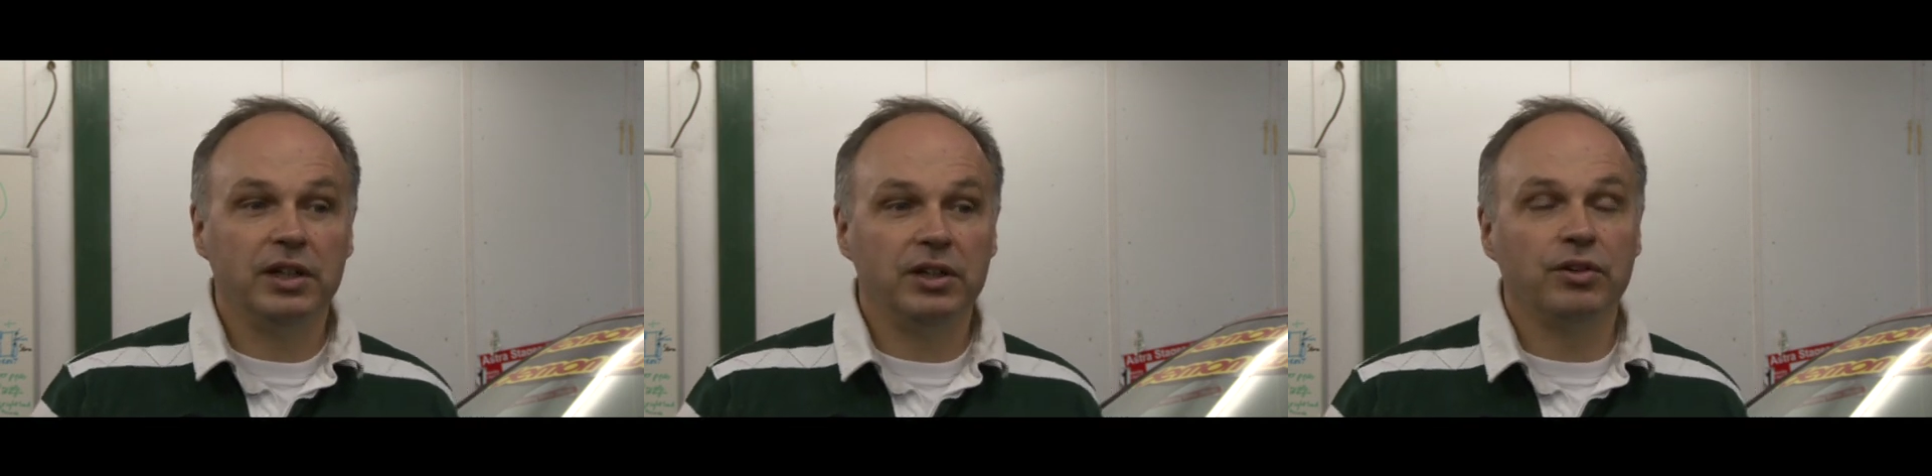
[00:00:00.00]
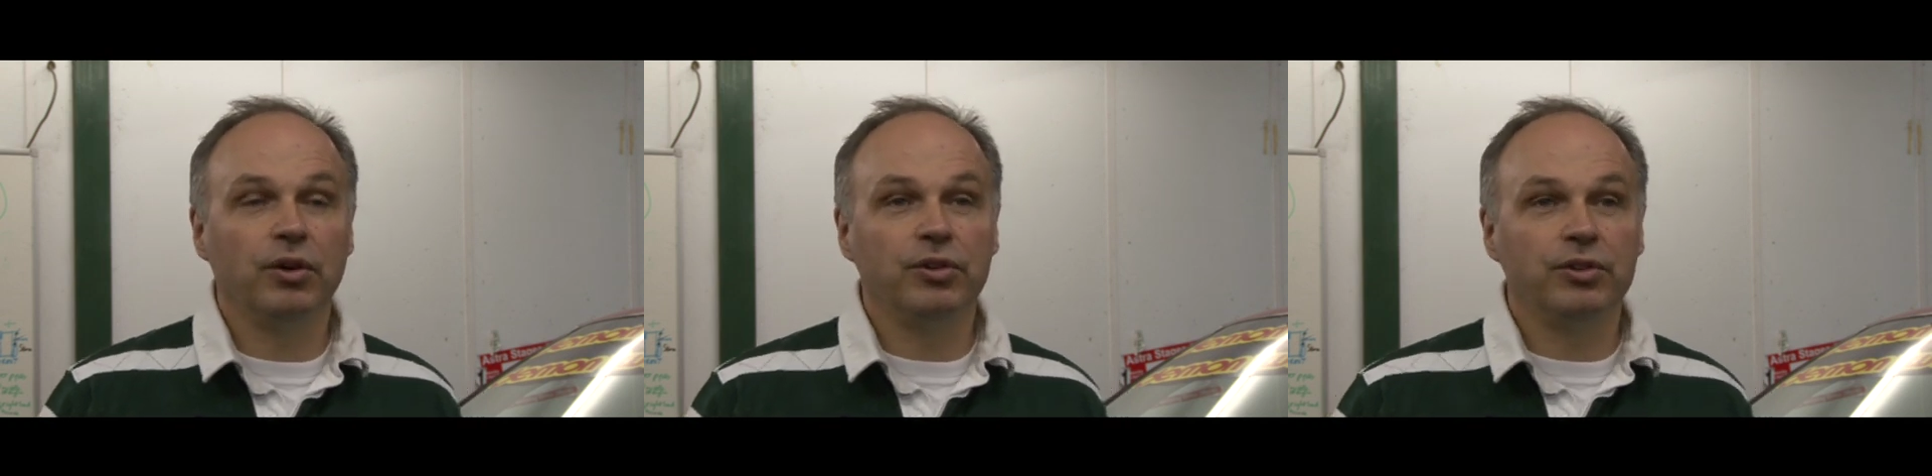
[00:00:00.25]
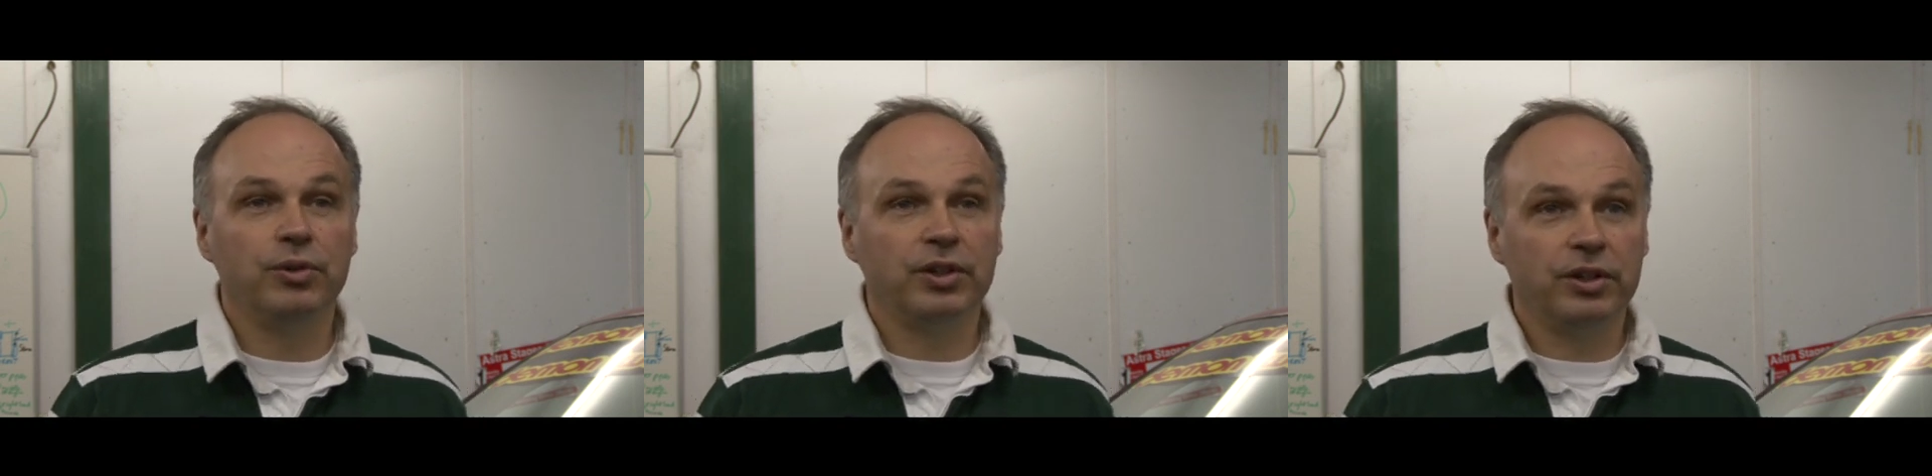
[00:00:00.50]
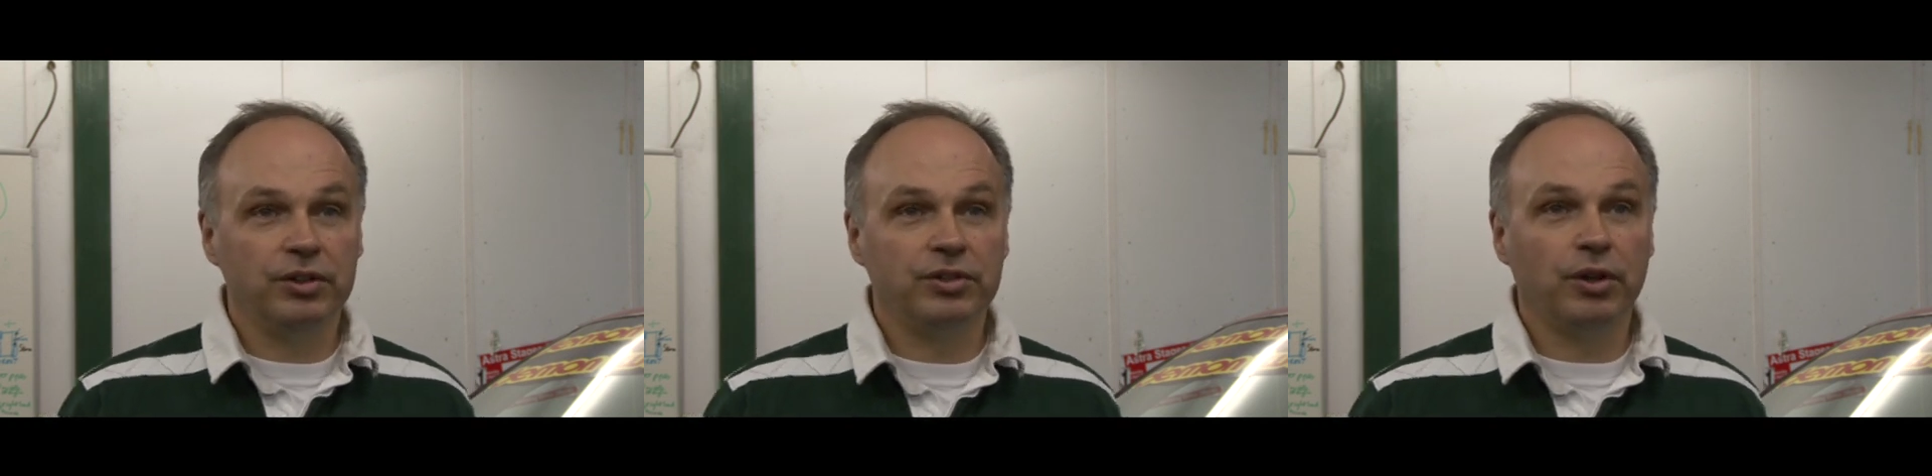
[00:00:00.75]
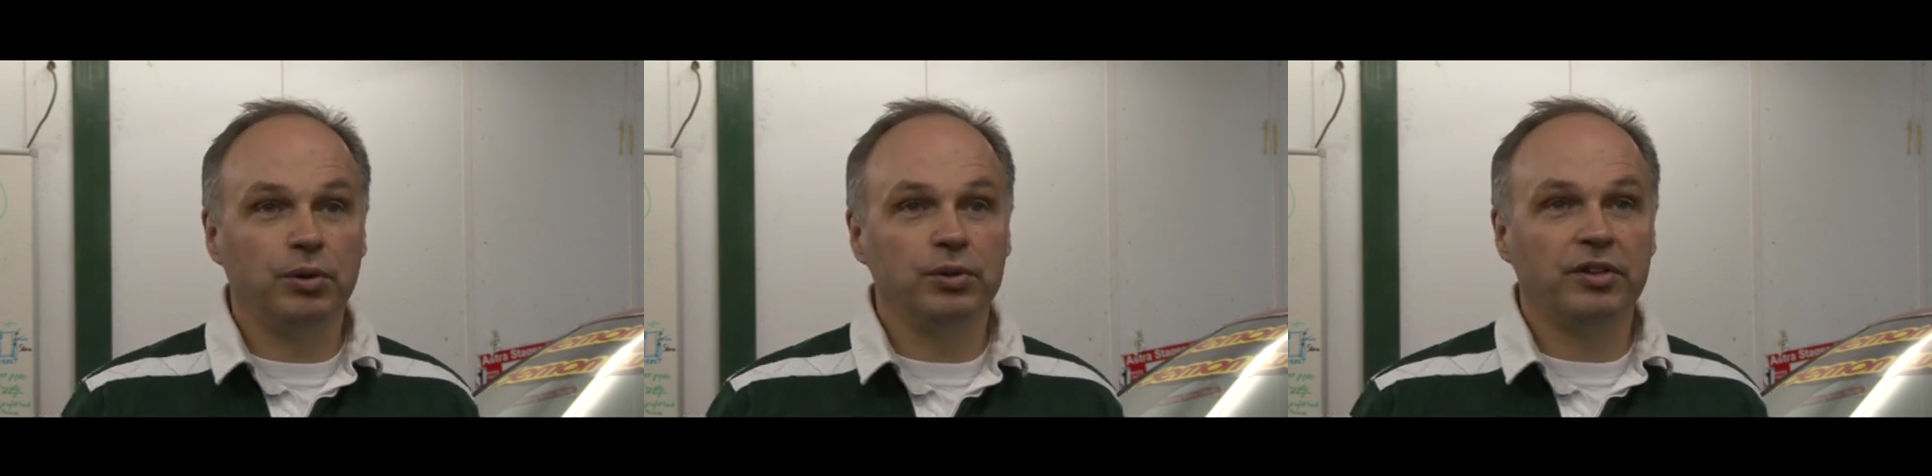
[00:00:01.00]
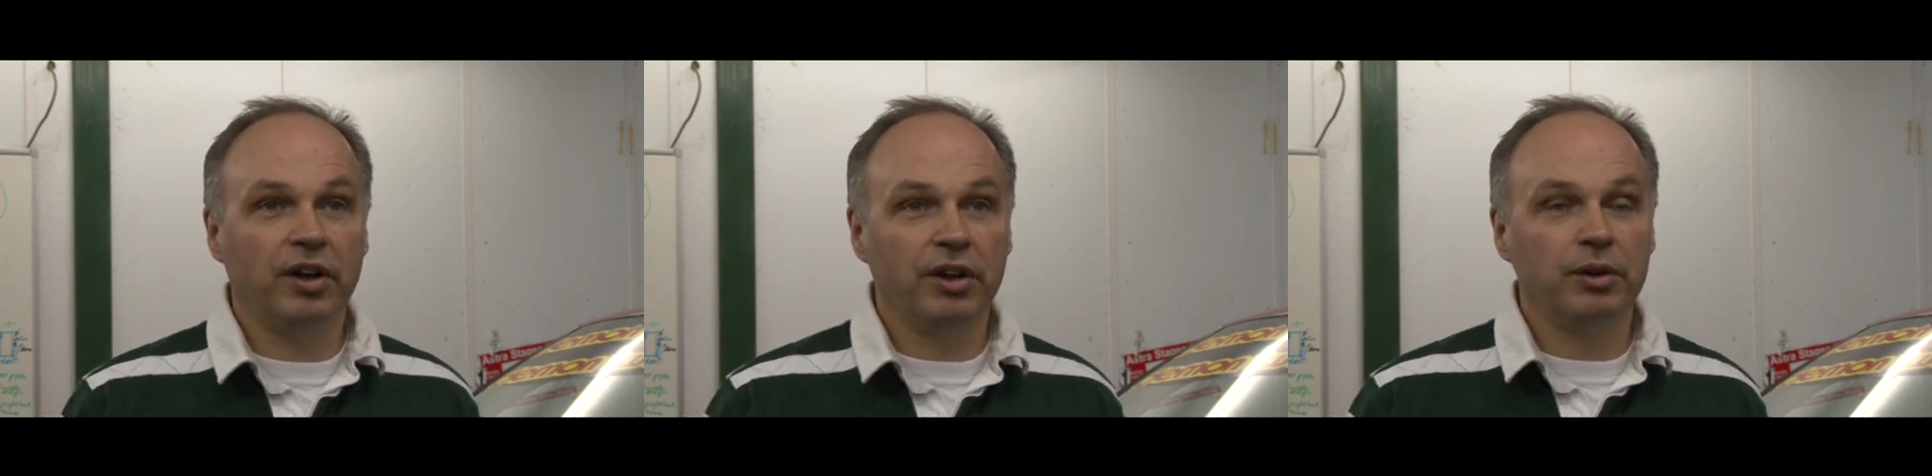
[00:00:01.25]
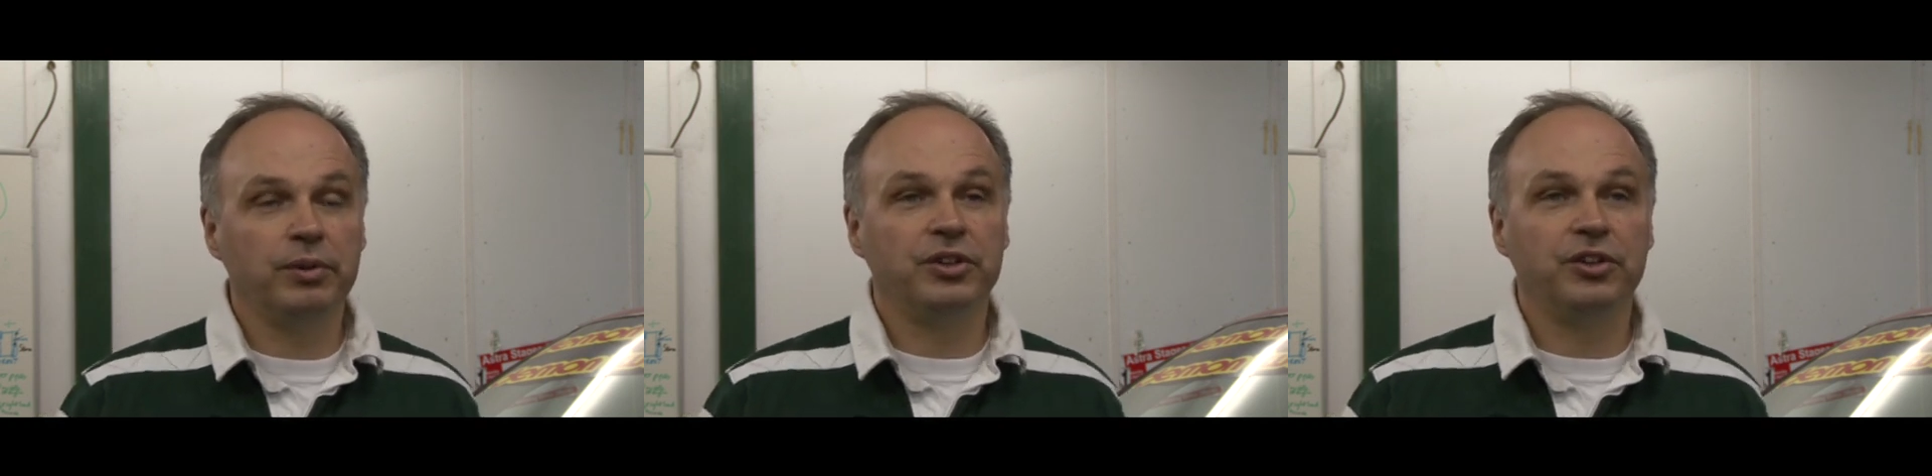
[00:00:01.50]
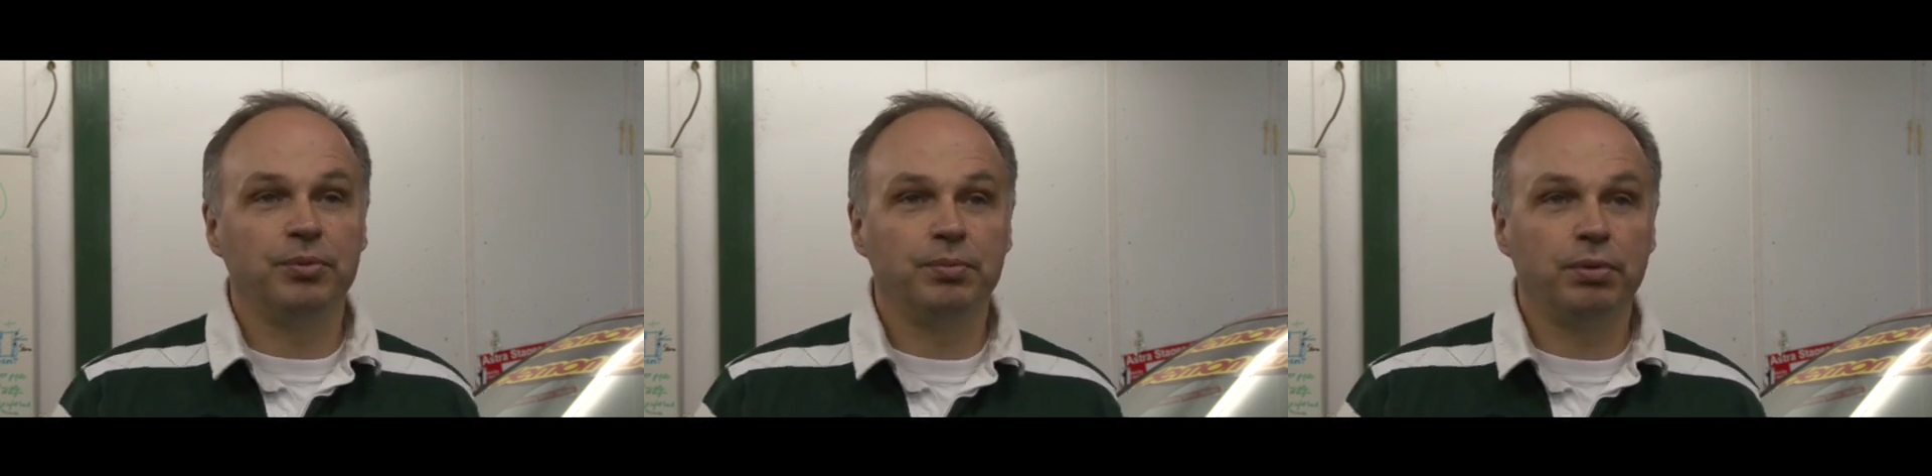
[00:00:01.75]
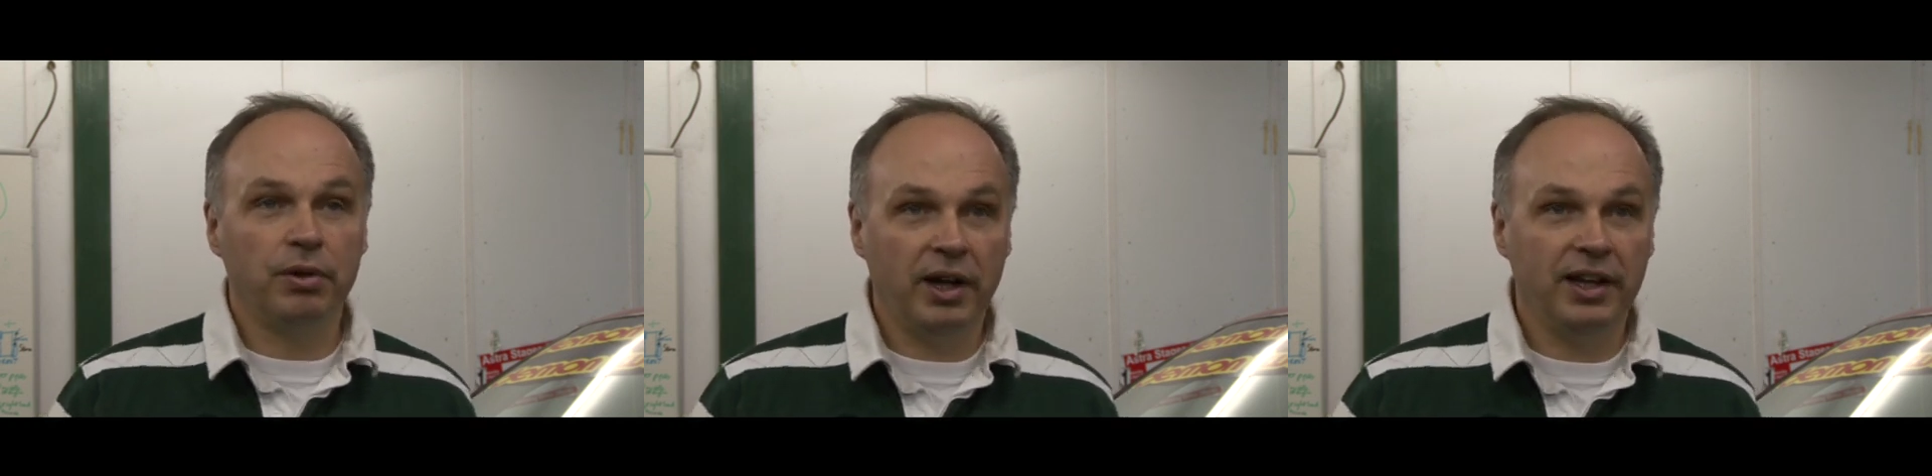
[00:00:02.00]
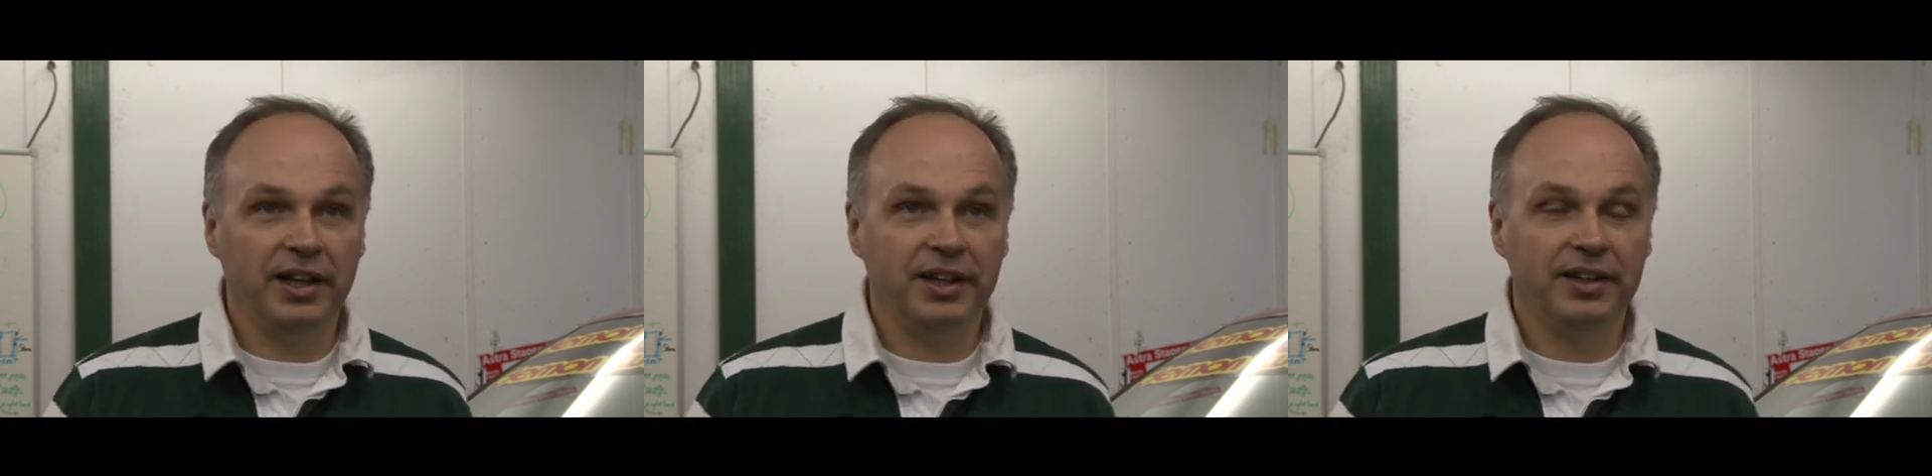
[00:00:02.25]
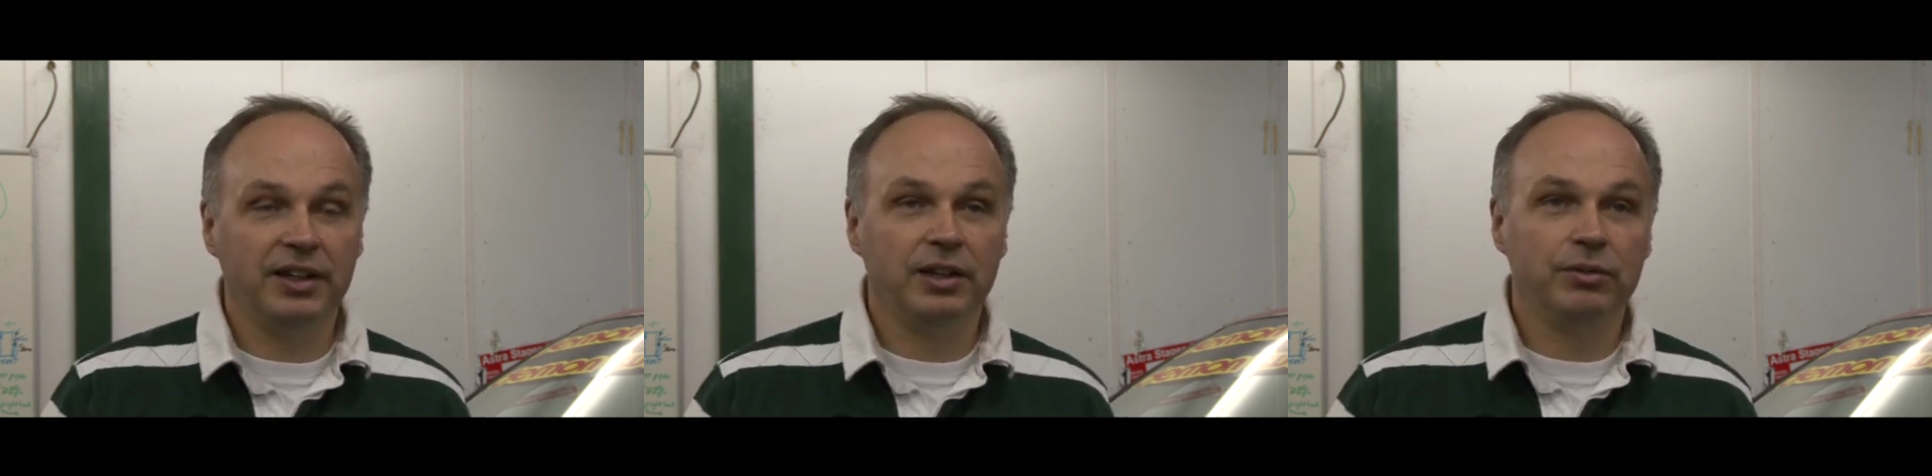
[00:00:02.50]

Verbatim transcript: has gone to a controlled tyre, which is Pirelli,